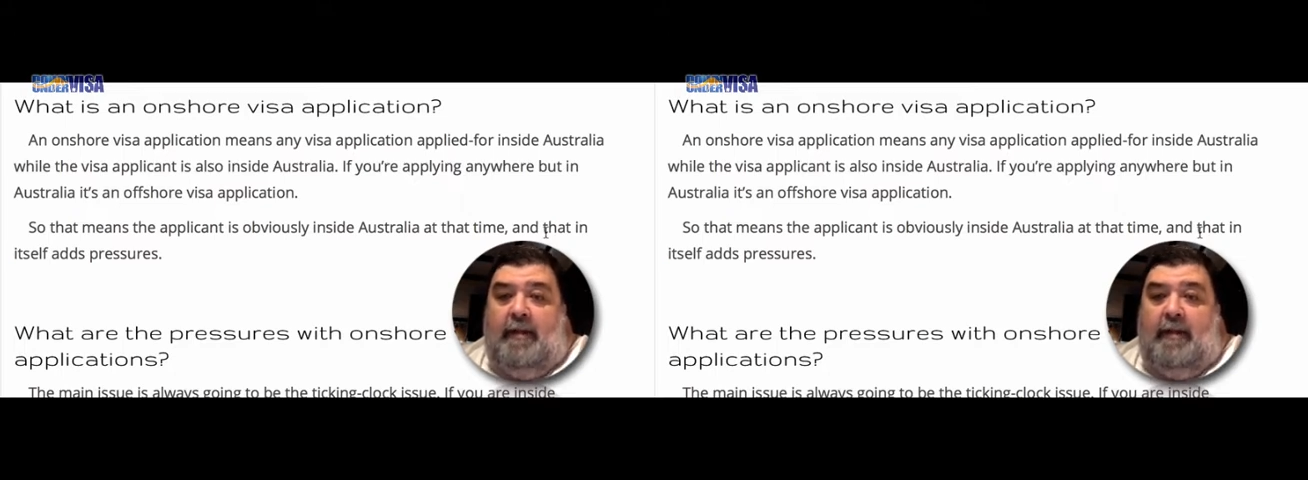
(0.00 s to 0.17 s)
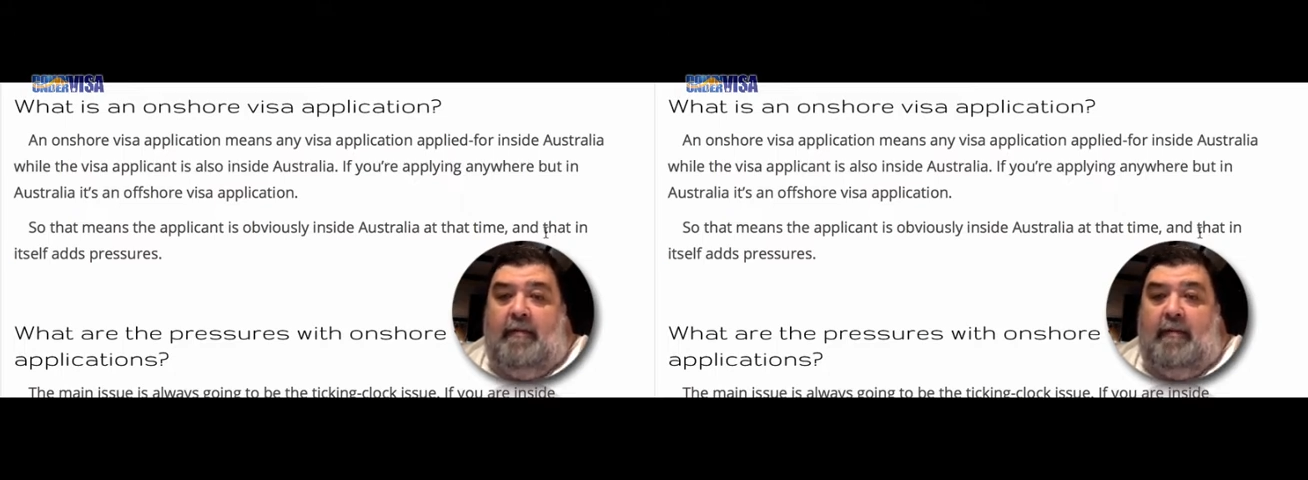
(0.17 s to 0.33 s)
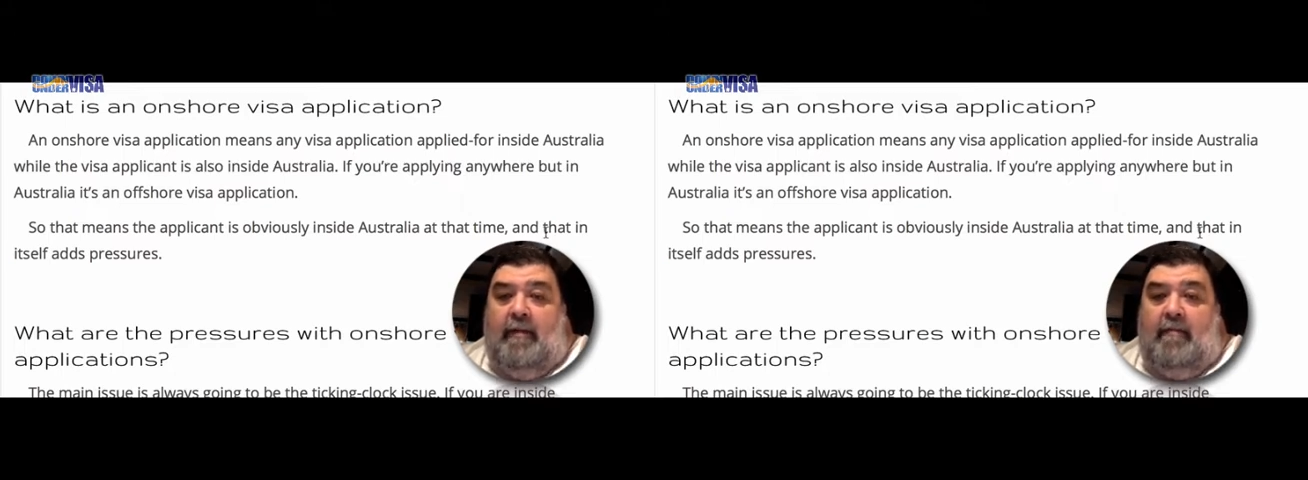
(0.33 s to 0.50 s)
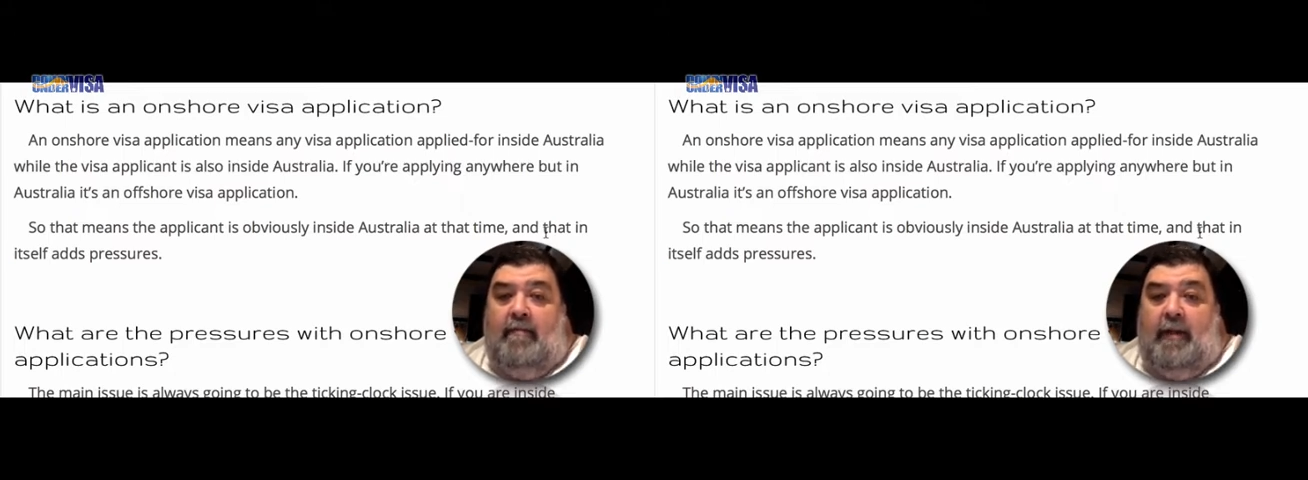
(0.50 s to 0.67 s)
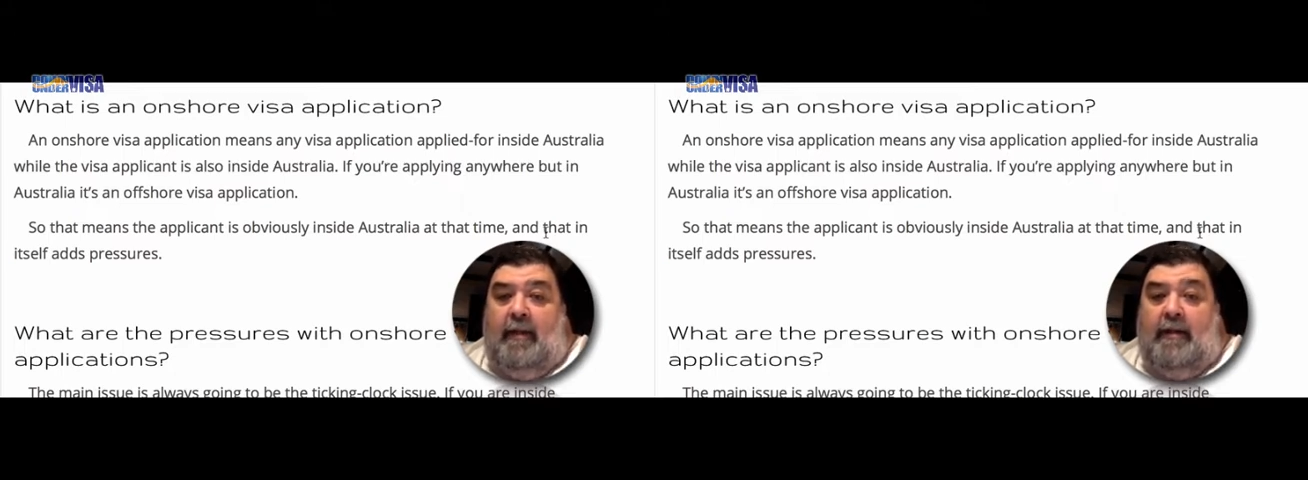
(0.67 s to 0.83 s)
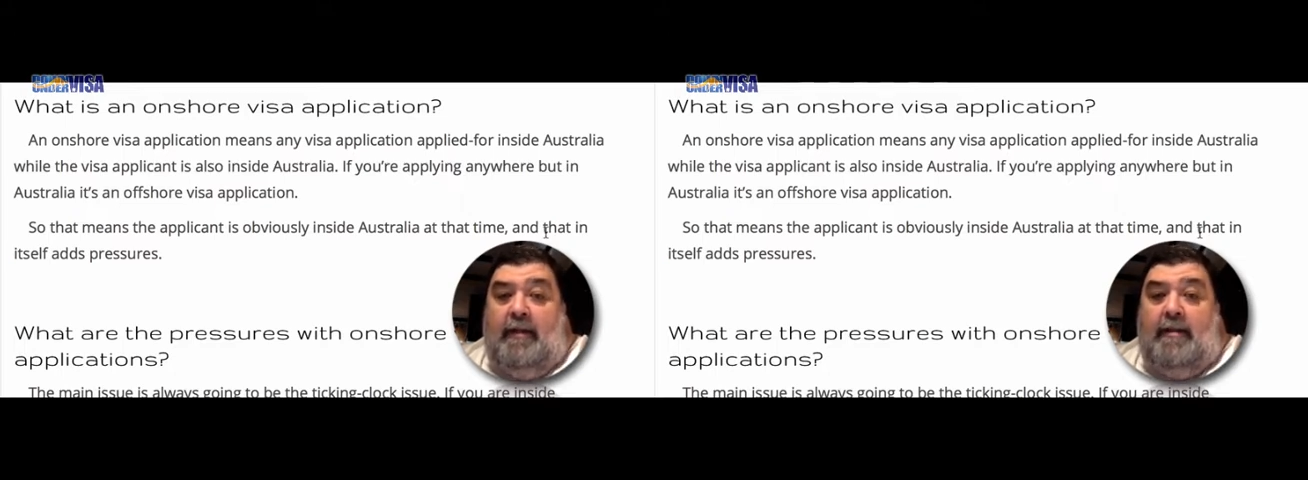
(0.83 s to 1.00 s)
anywhere
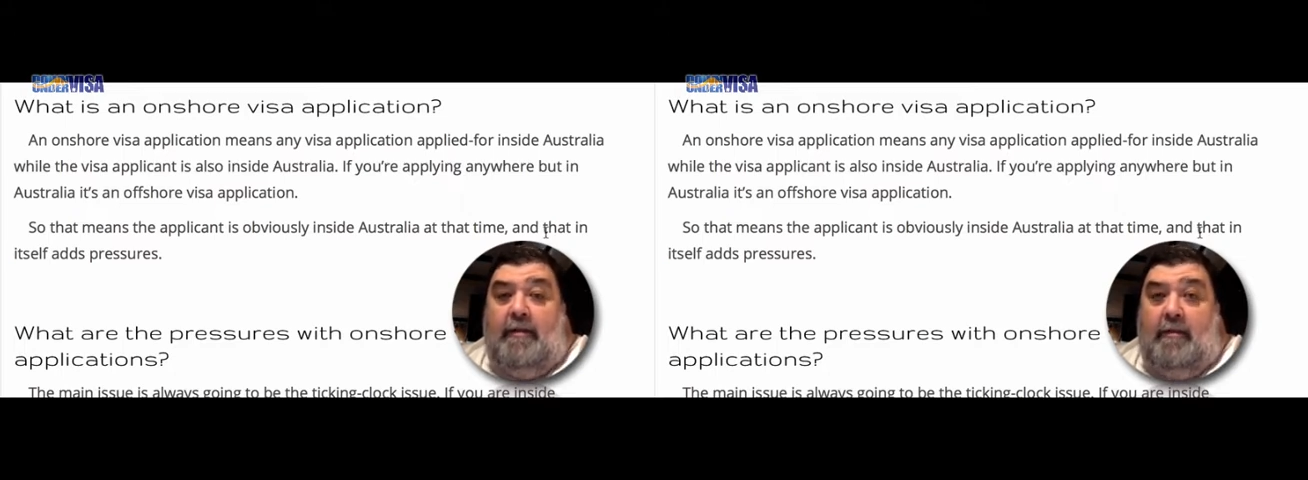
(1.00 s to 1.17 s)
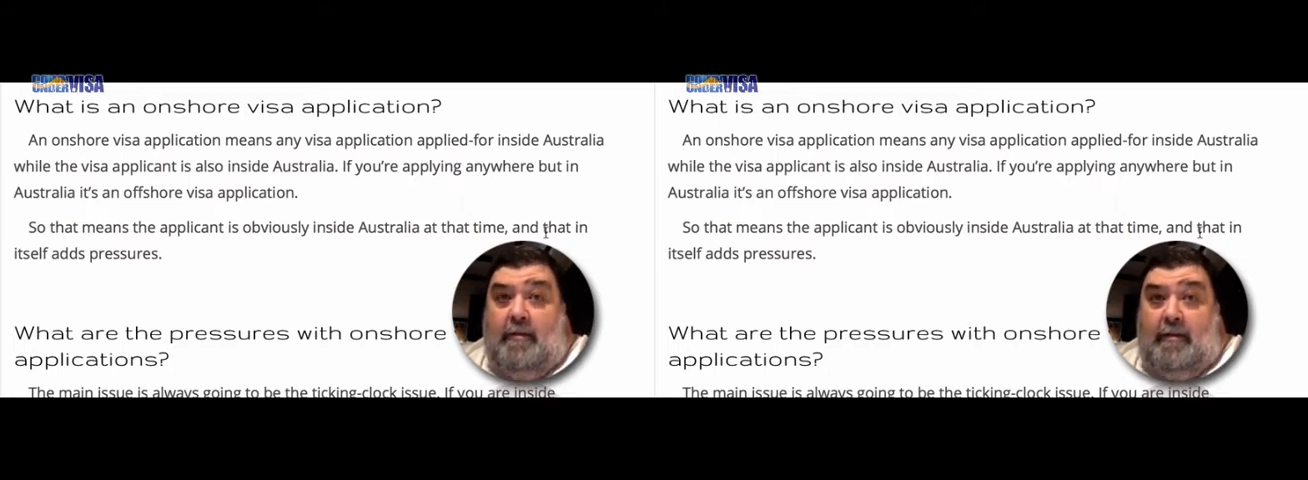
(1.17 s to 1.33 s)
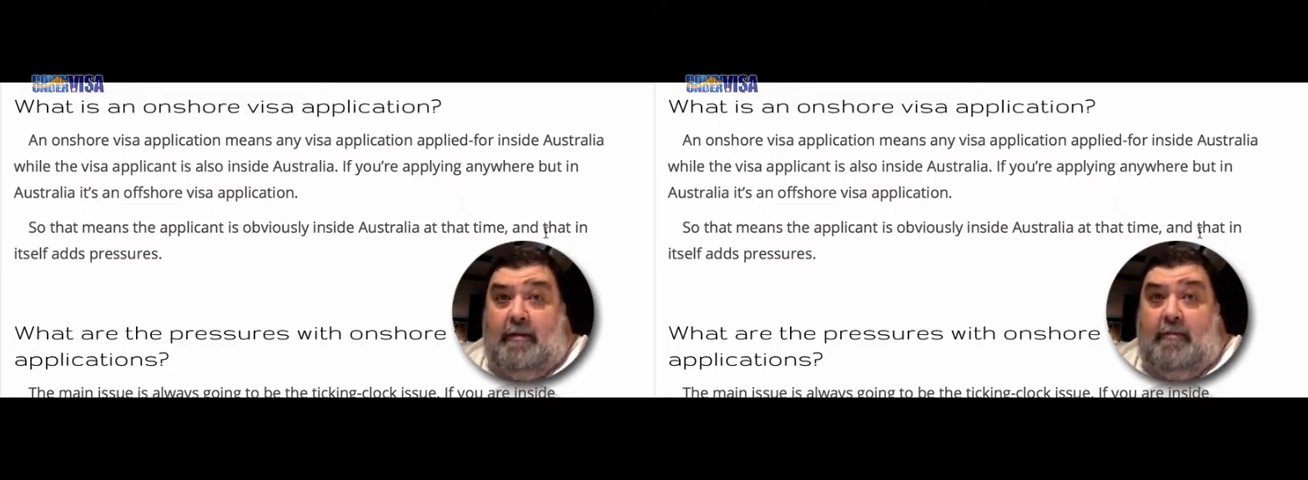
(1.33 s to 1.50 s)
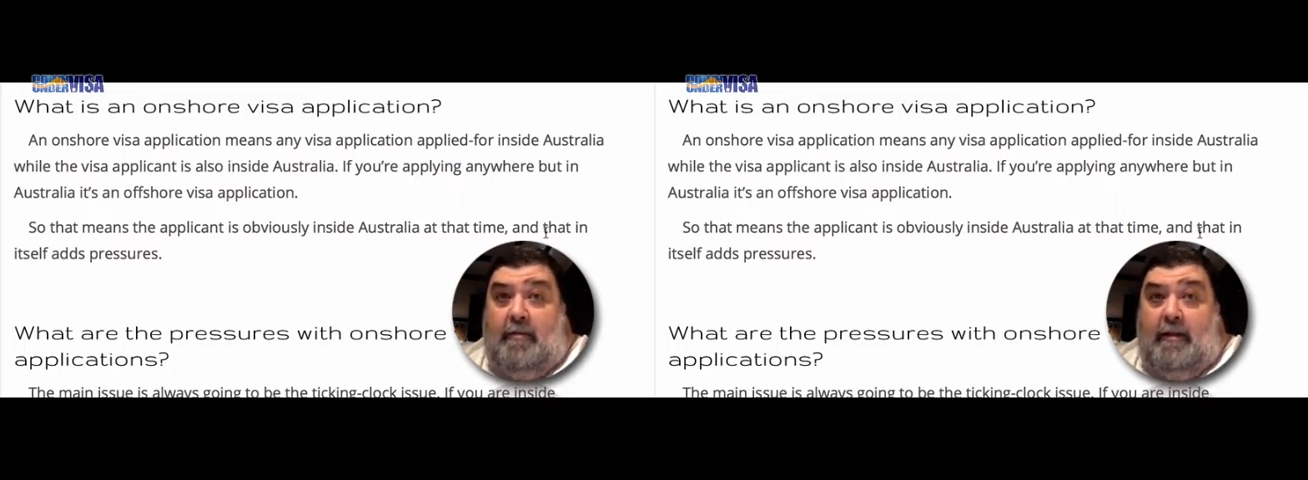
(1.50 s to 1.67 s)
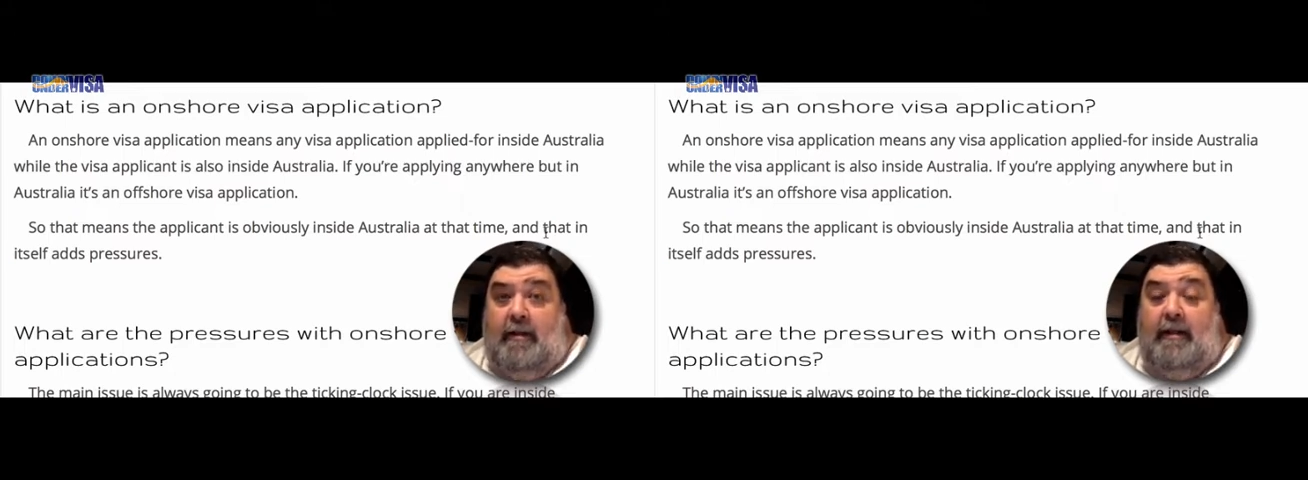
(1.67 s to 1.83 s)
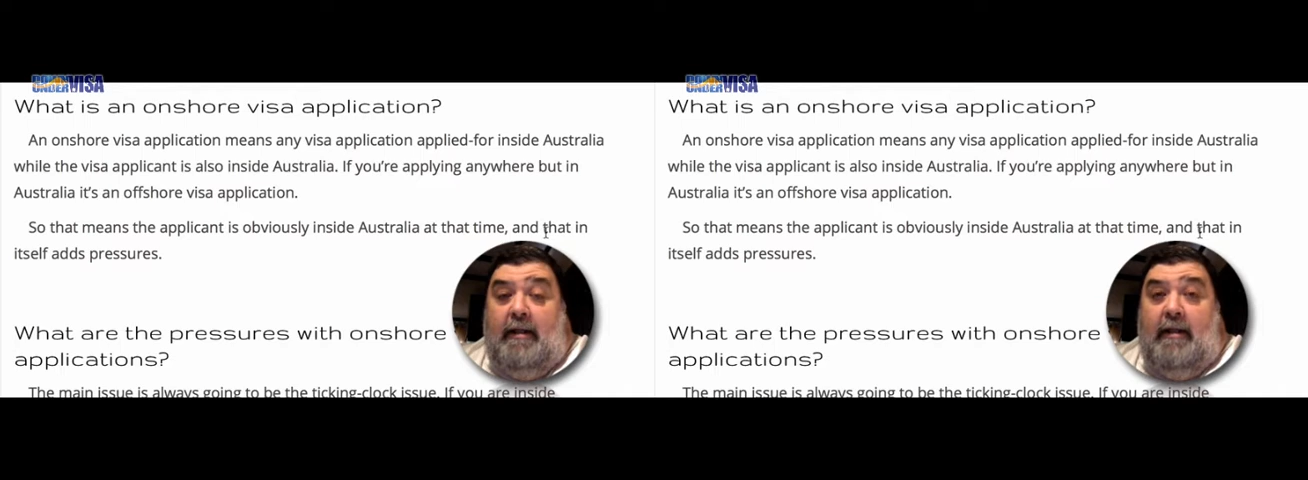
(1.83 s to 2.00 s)
but inside
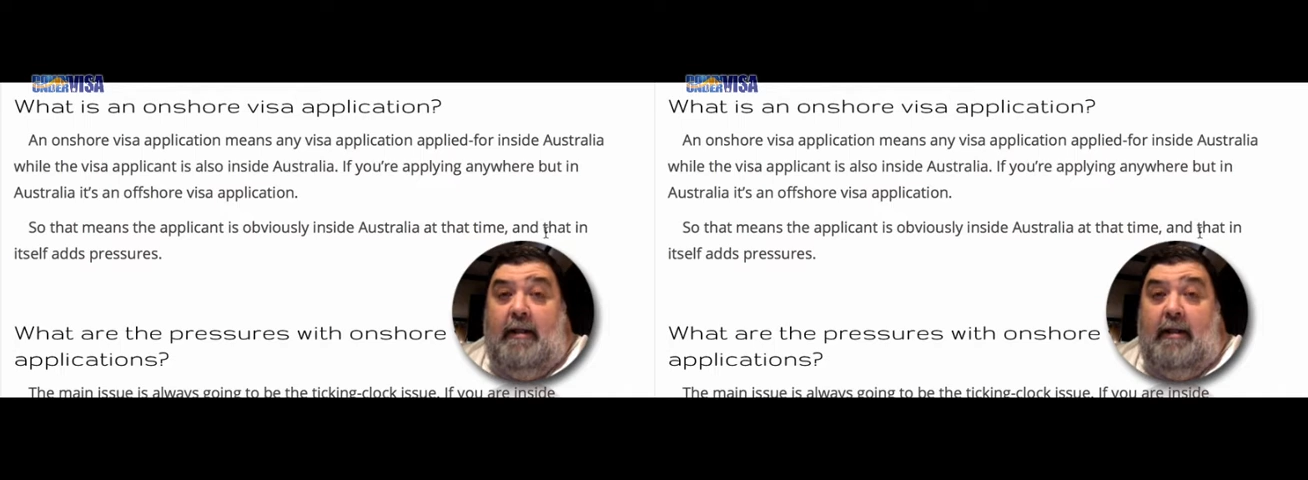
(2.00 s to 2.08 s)
Australia,